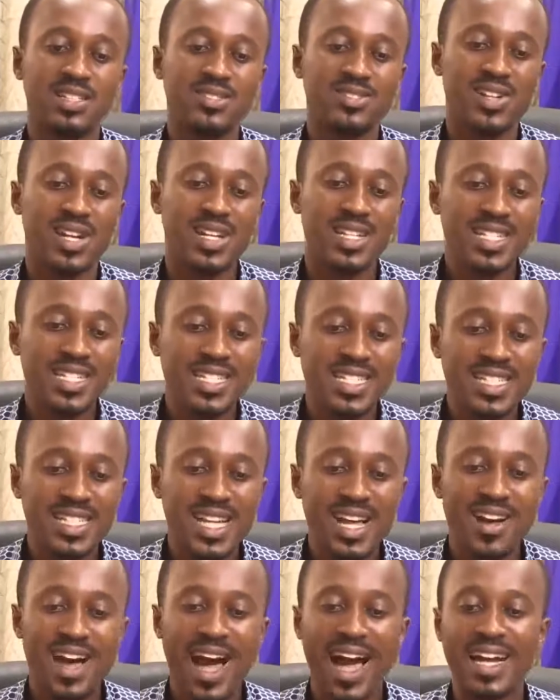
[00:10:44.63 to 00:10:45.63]

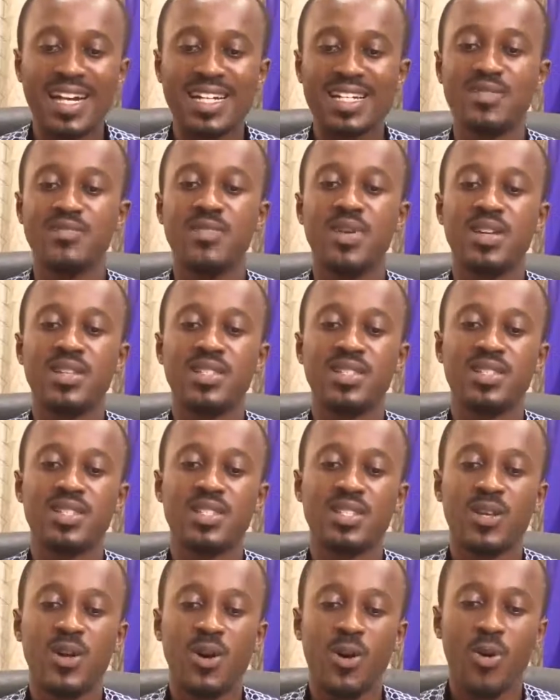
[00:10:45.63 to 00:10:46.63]
traditional agreements